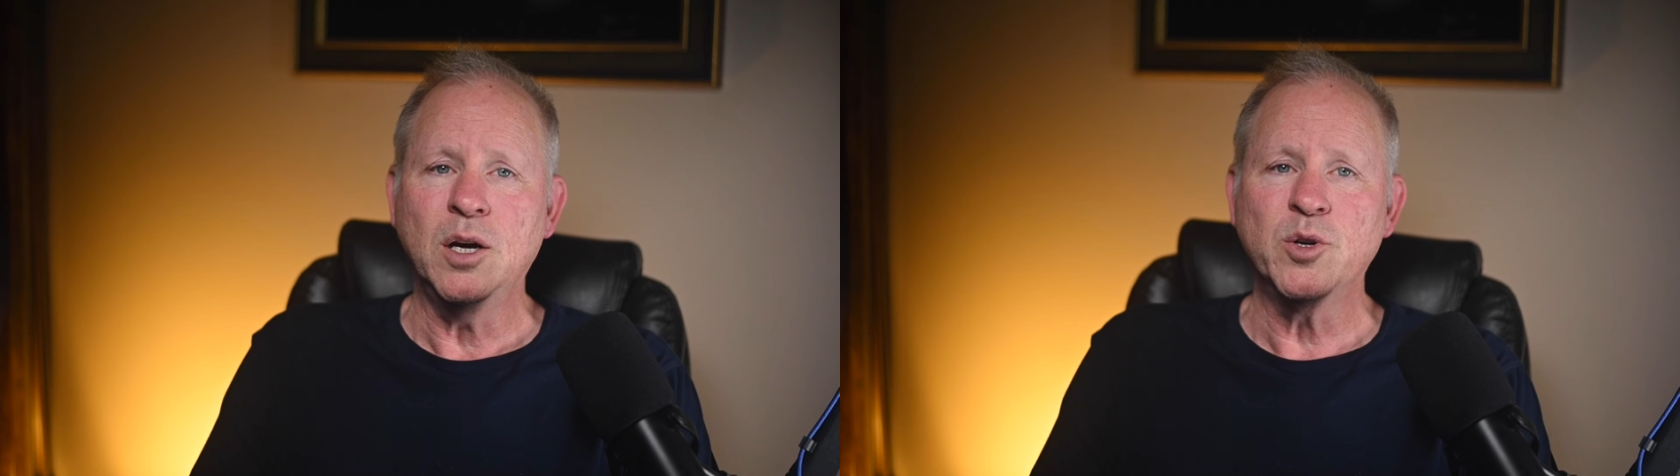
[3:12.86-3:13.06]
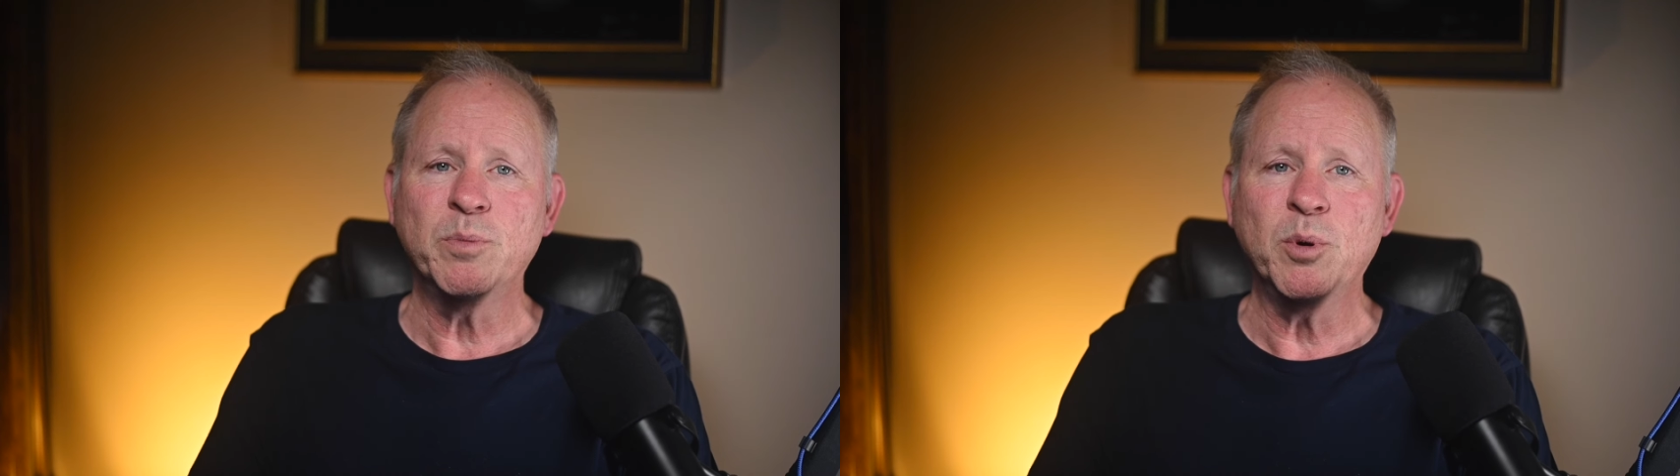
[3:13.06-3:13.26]

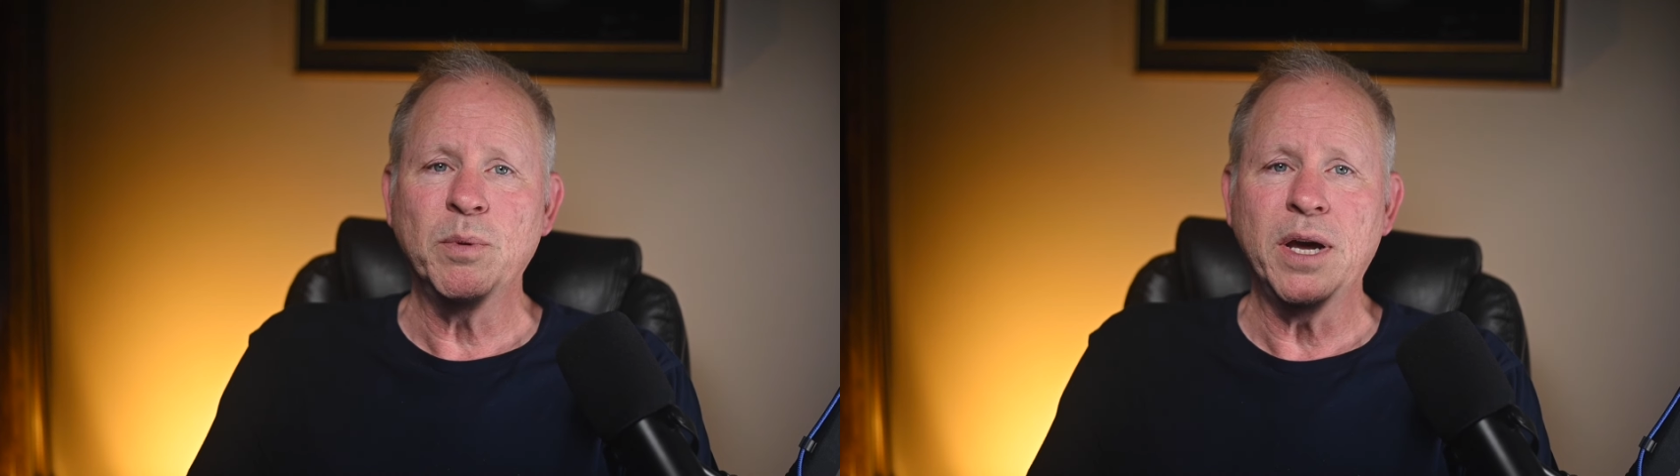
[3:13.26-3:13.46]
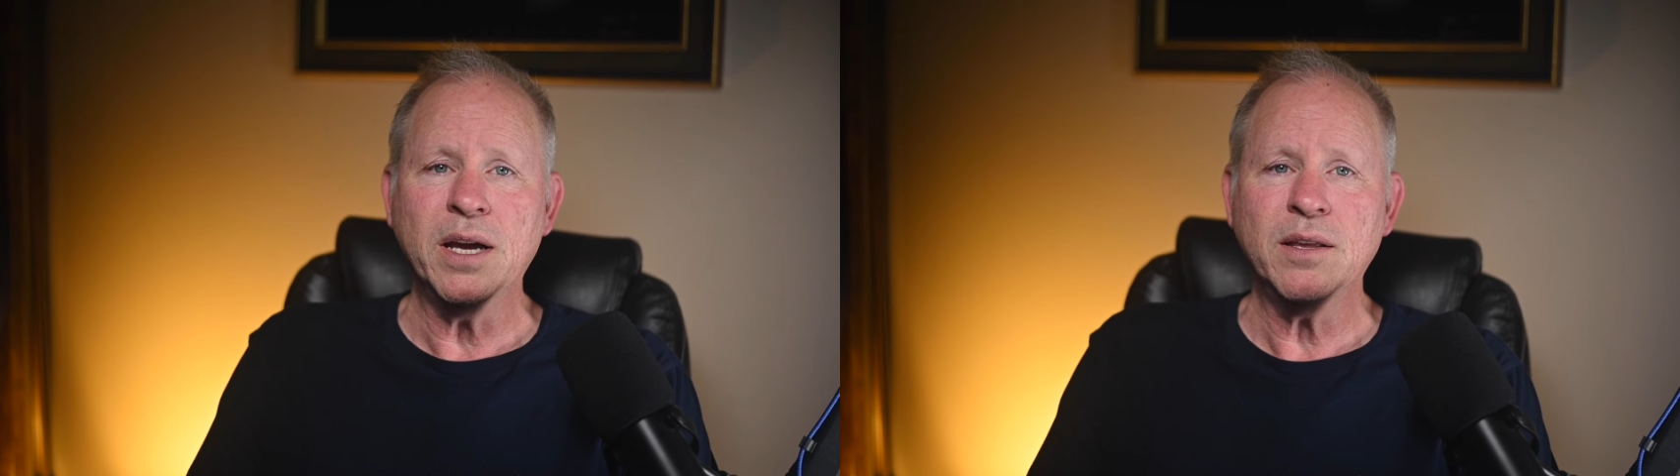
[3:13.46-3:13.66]
A Triple
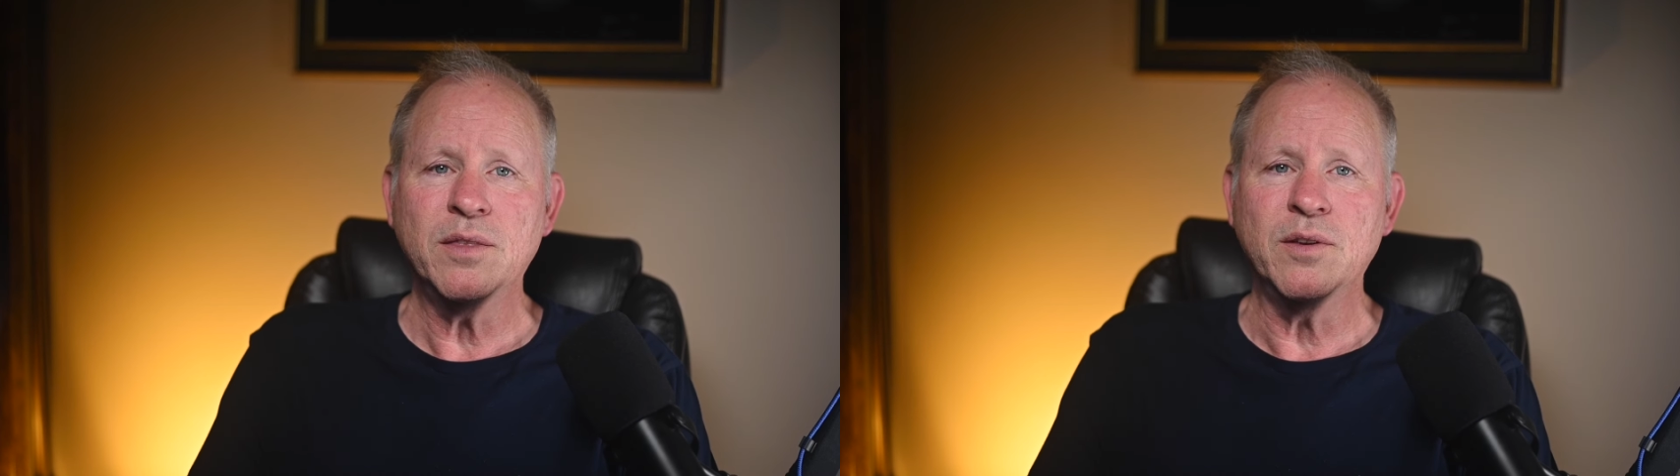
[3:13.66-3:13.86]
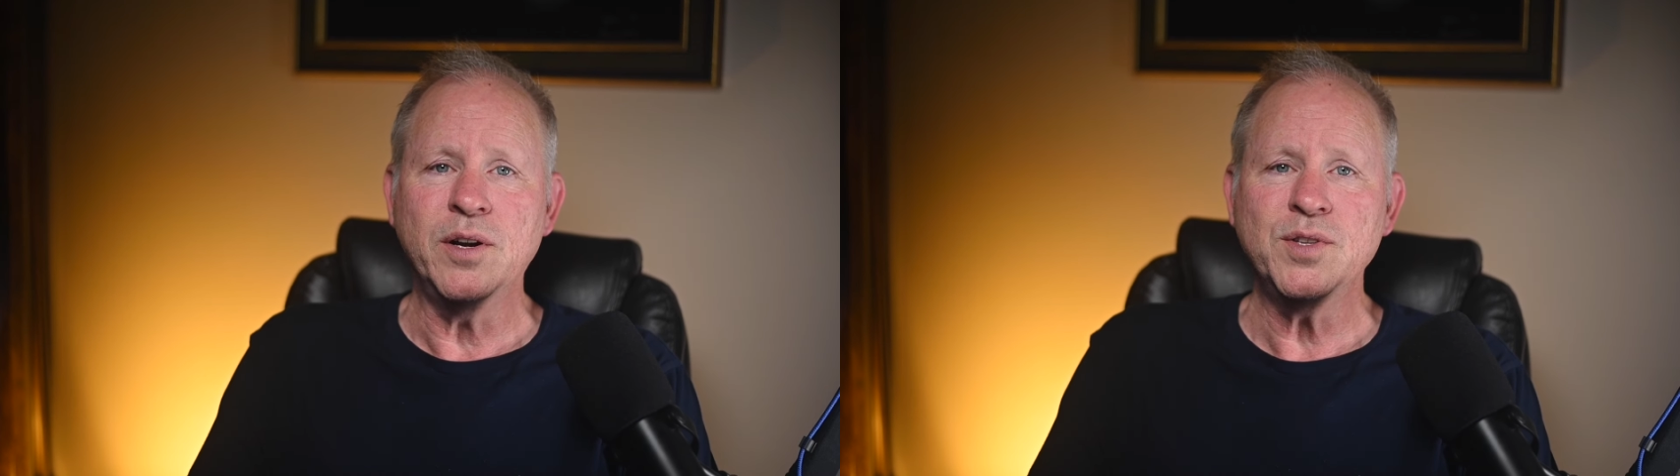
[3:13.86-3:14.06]

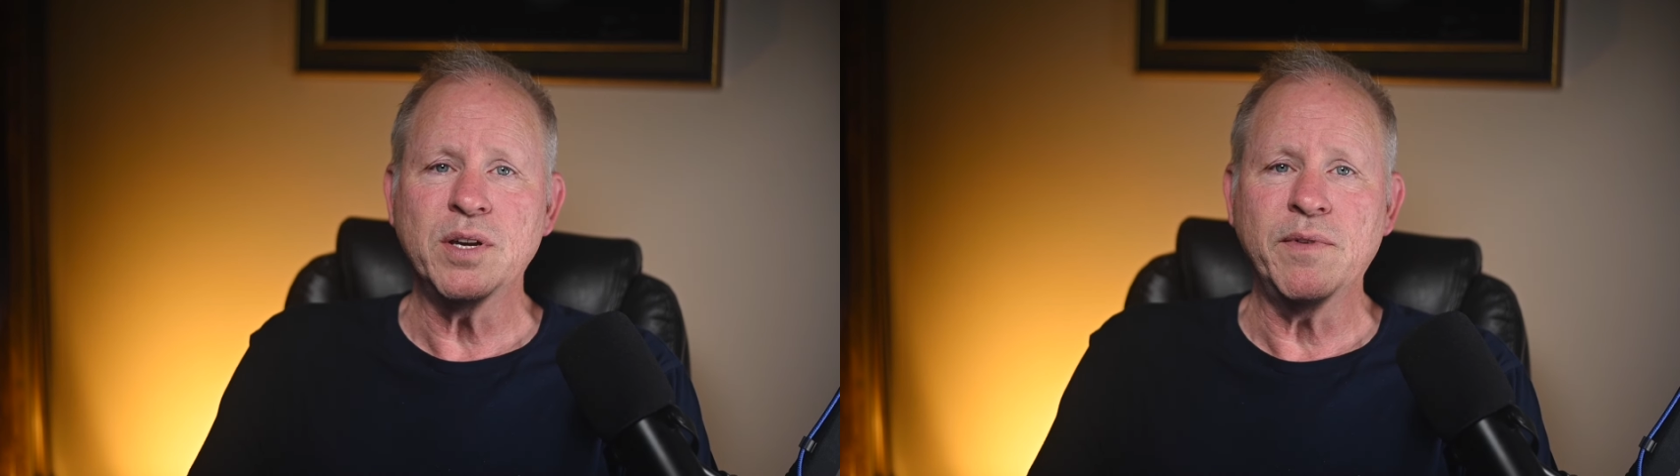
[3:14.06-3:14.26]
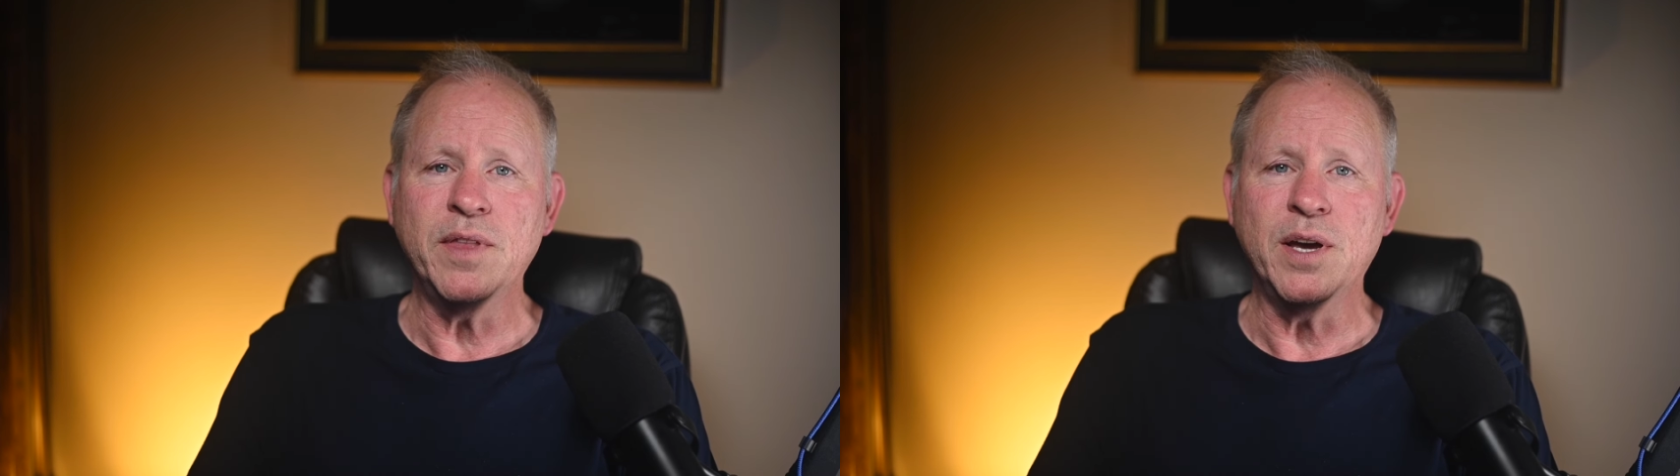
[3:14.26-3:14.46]
Black
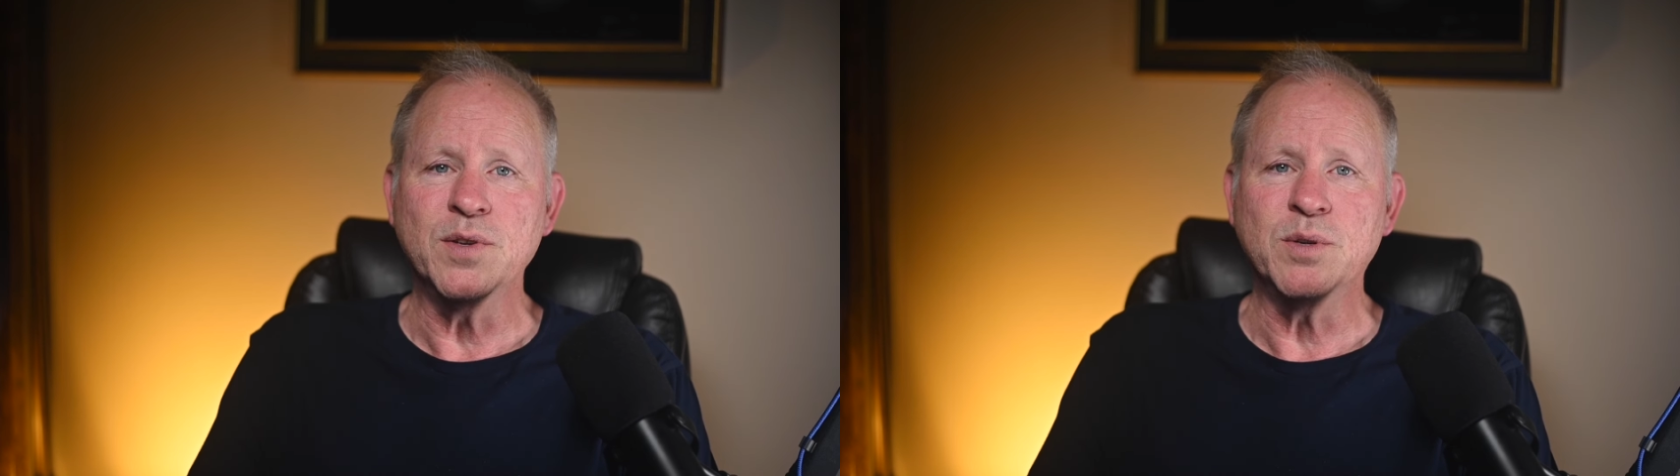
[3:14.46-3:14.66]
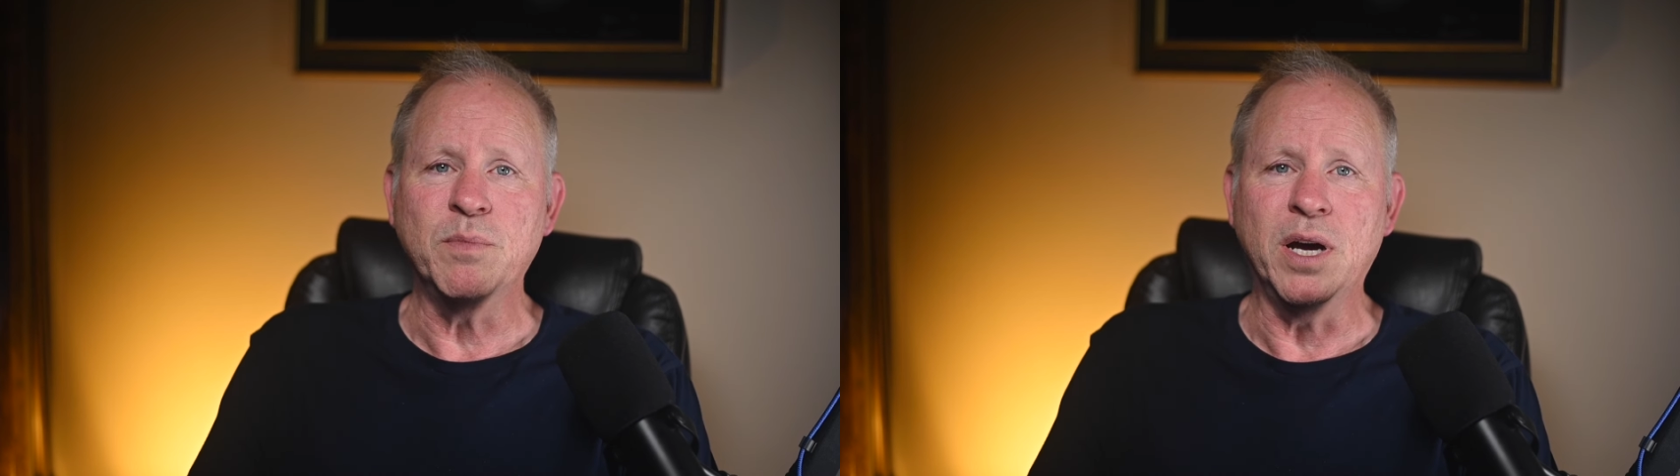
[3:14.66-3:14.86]

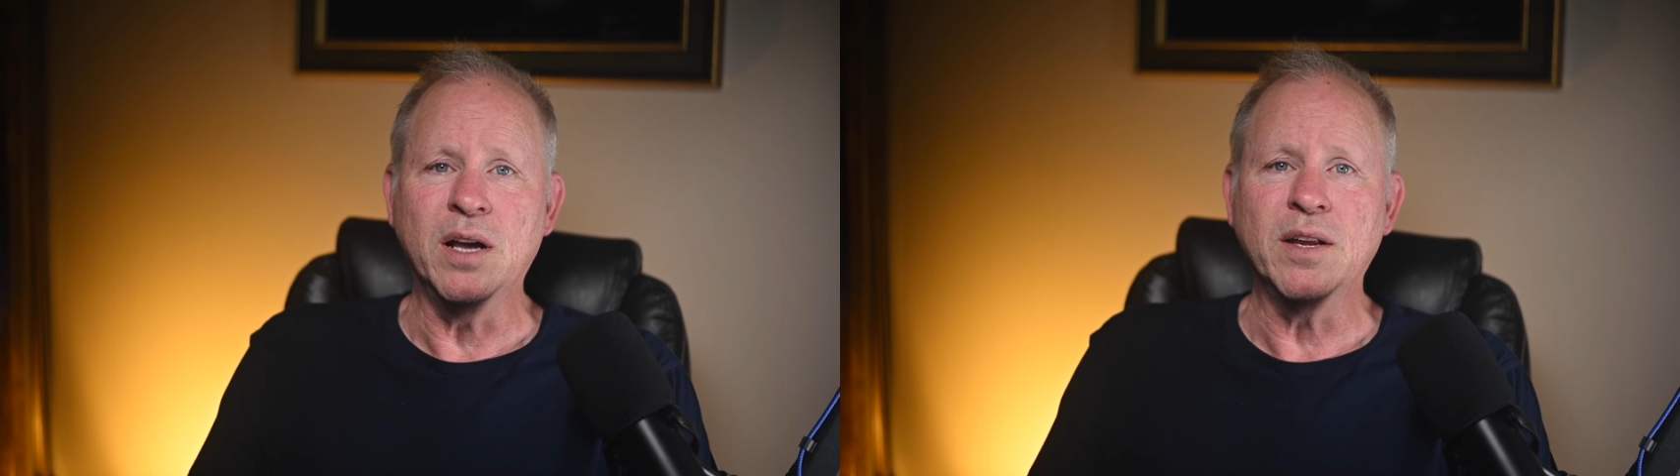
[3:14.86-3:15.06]
37,000 mile